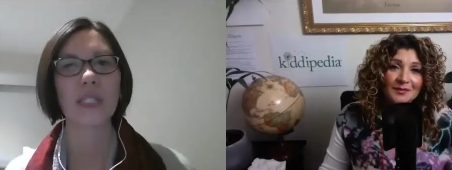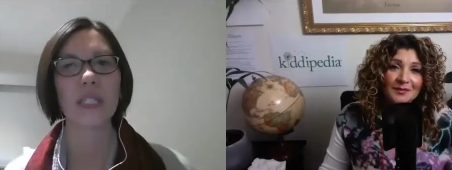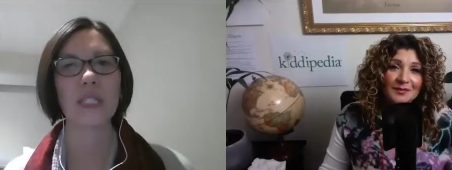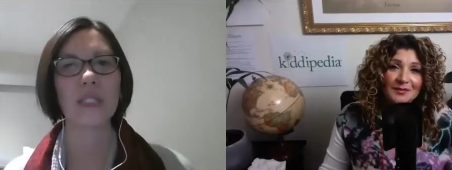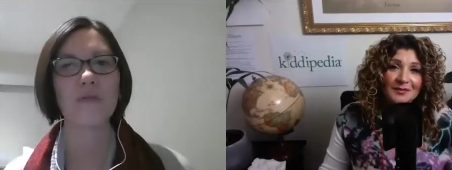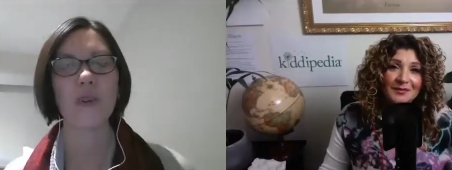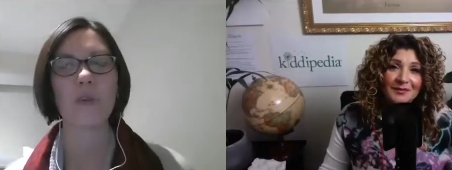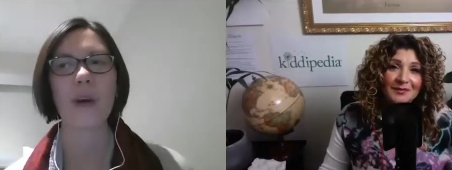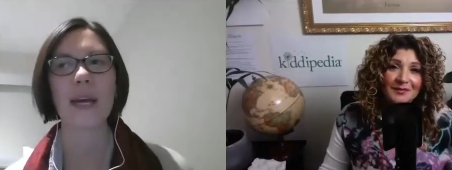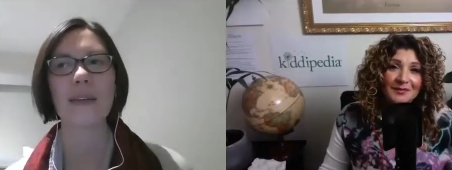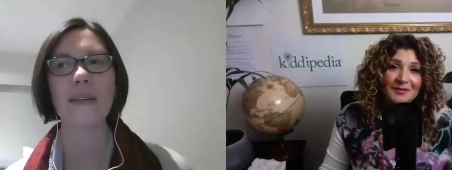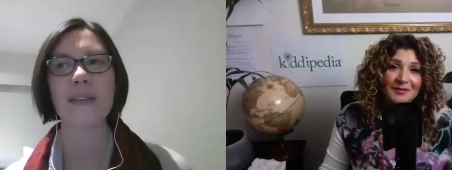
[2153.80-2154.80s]
Speaker 1: in different
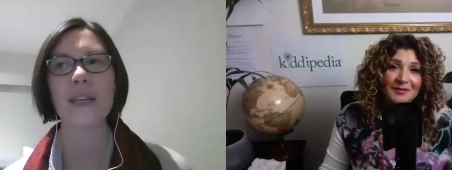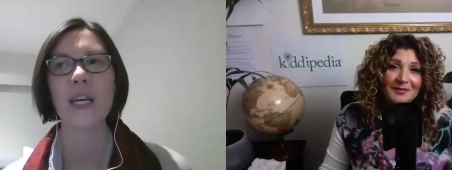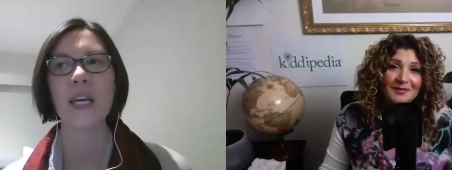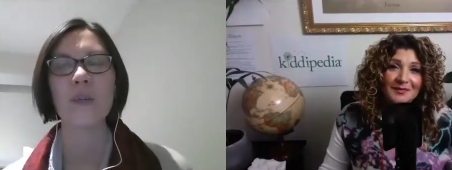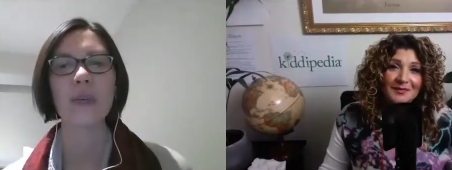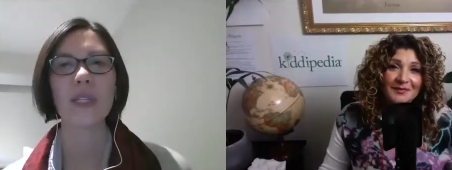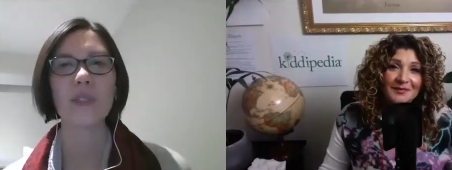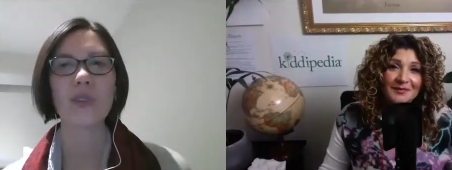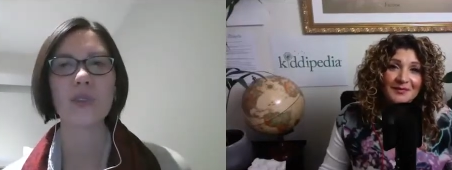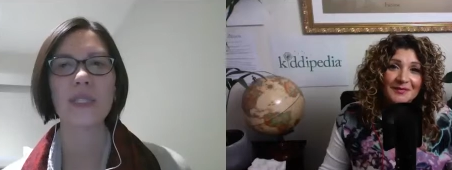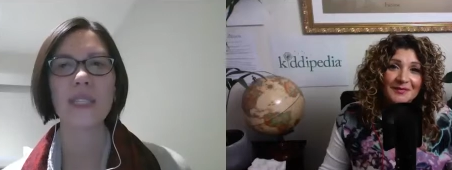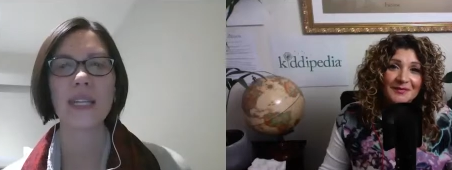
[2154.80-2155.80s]
ways. But it
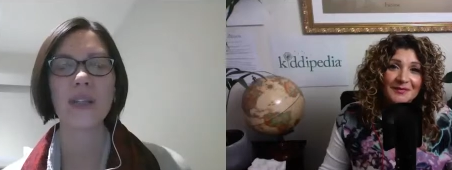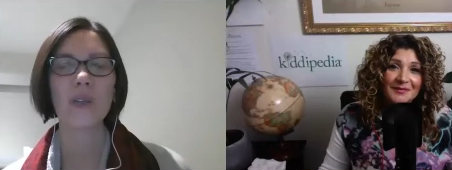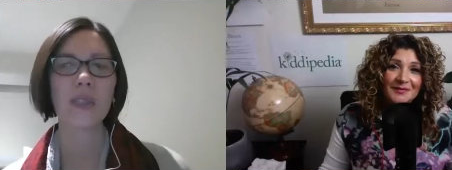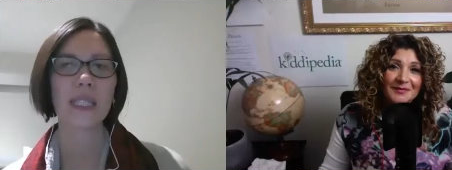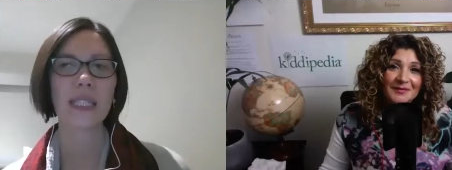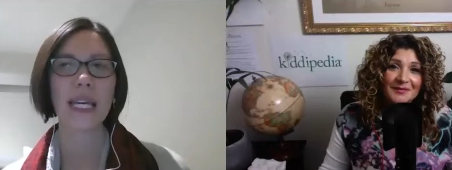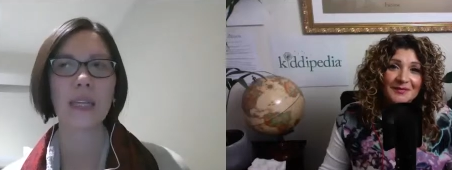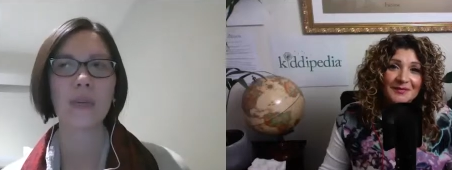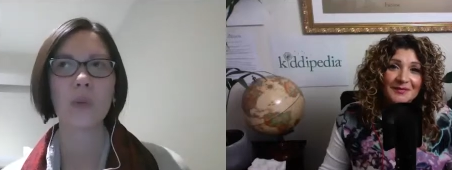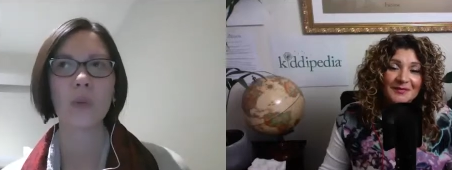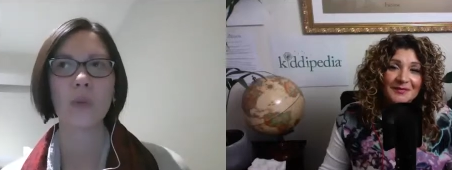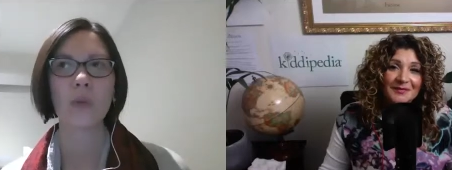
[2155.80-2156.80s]
should say on the
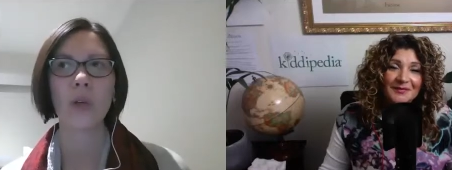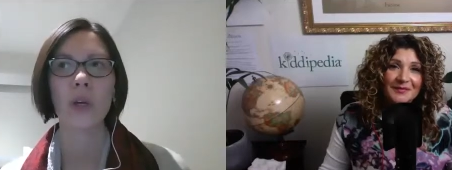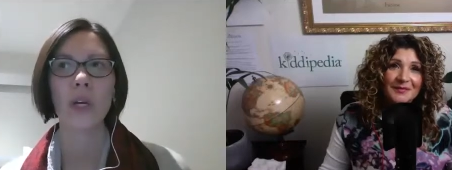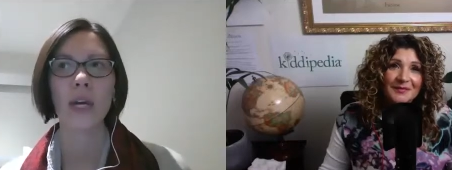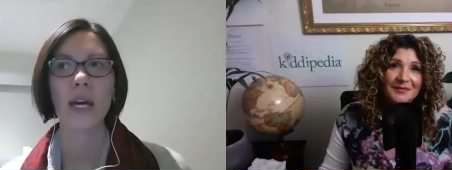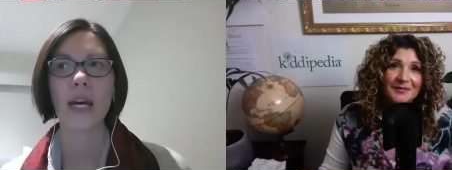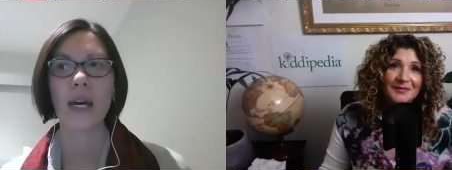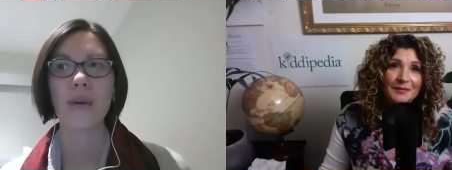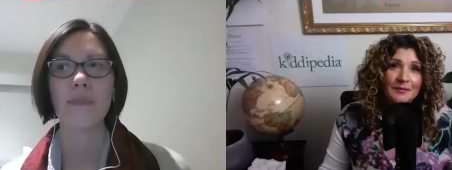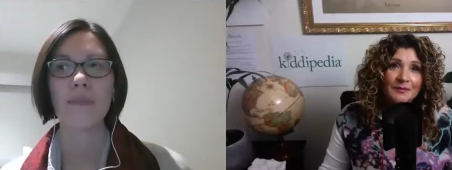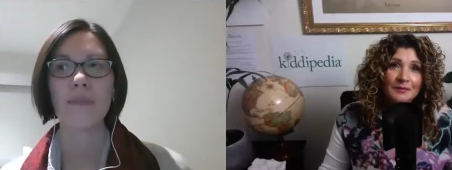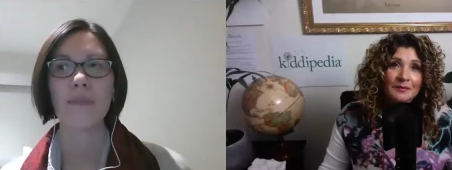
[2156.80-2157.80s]
label
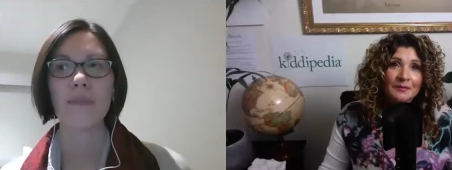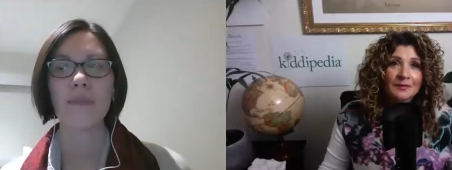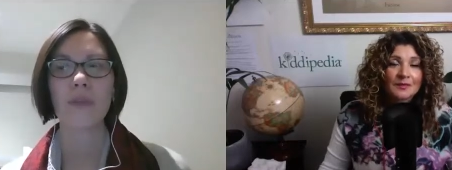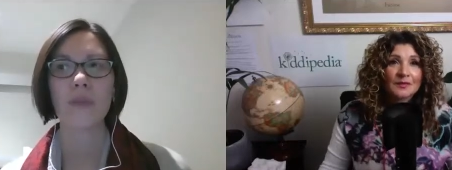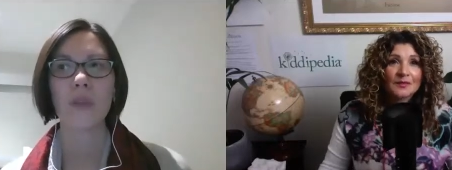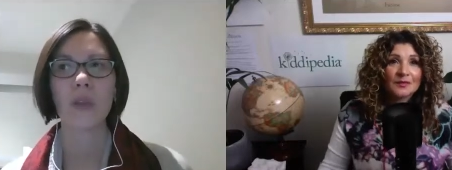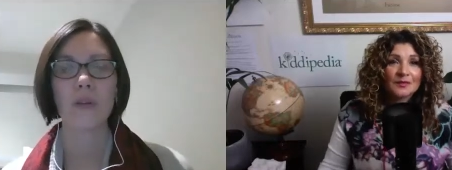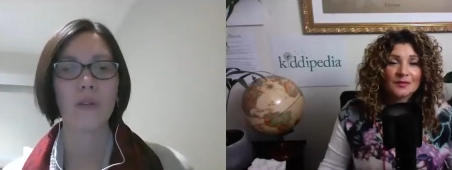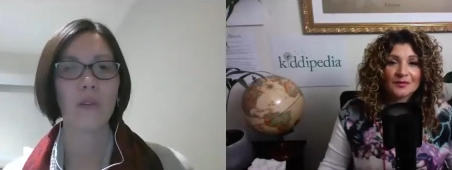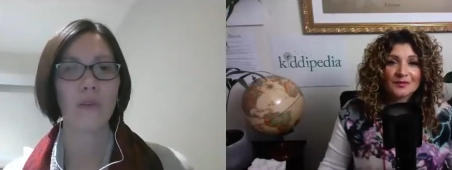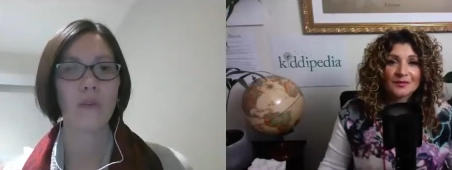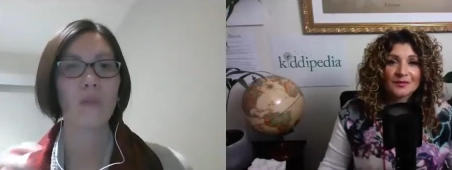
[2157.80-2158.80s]
um,
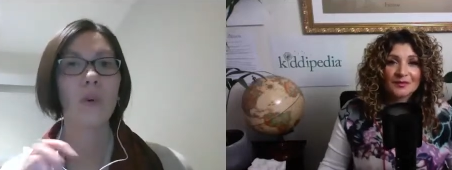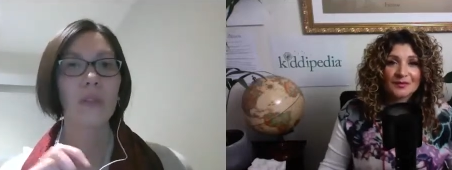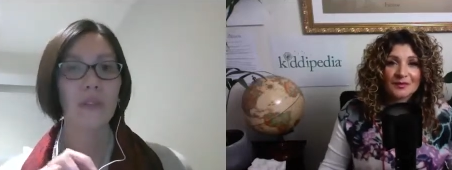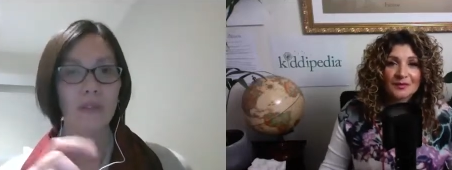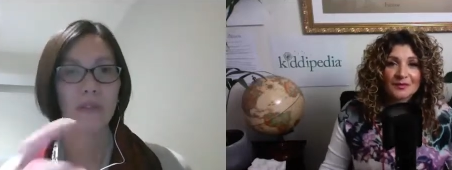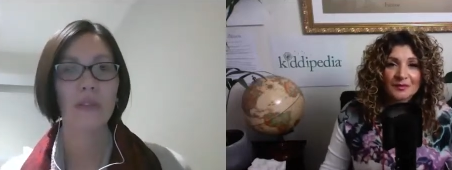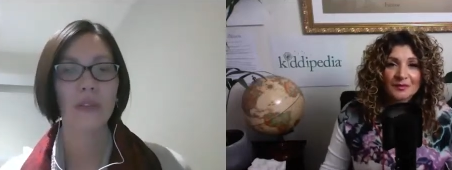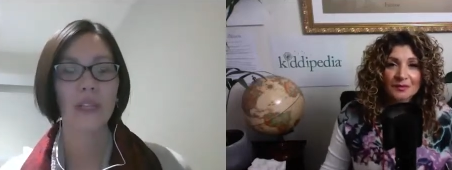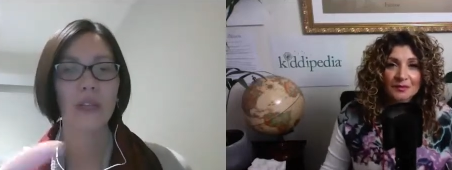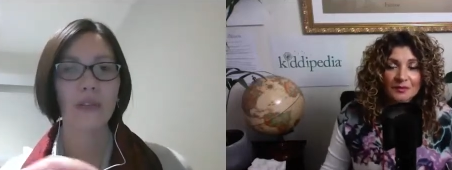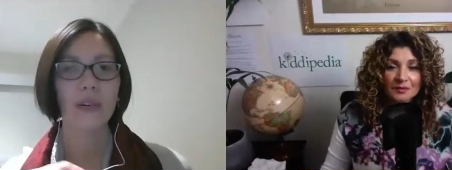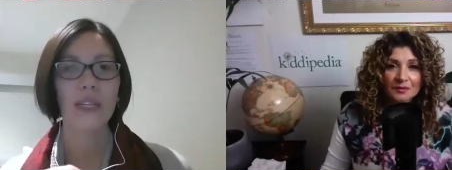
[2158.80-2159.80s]
what the
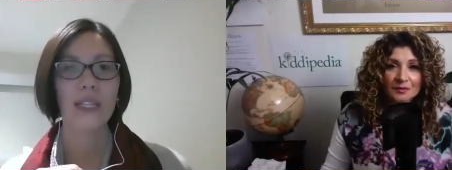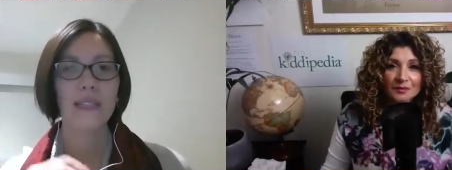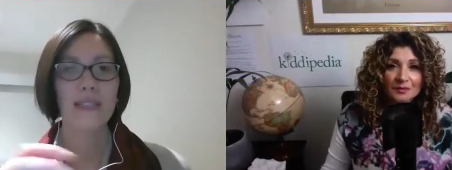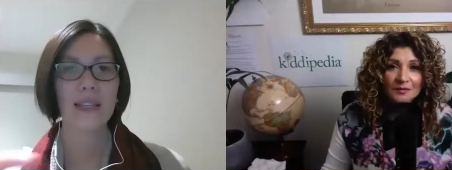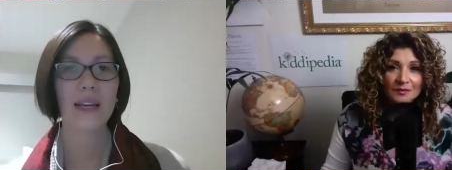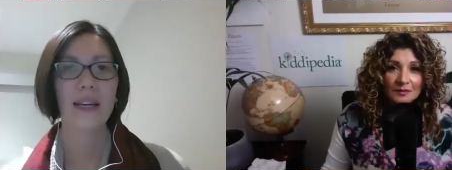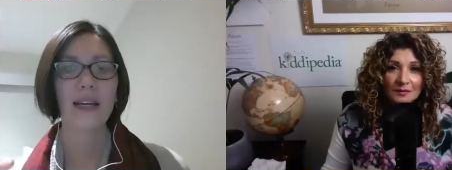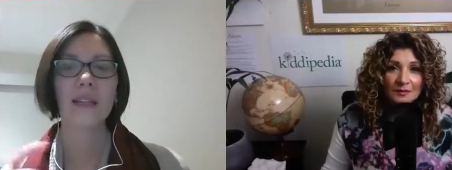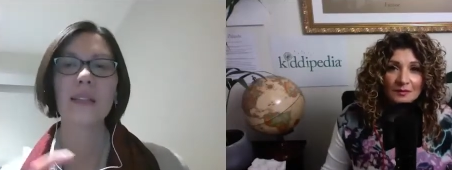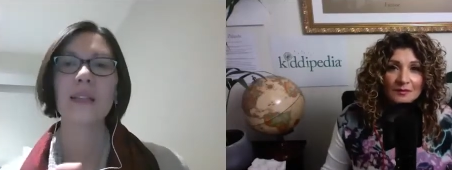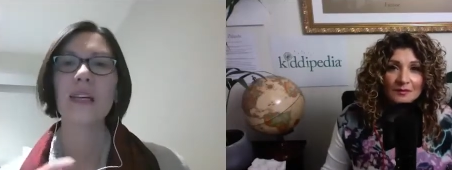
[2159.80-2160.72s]
ingredients are.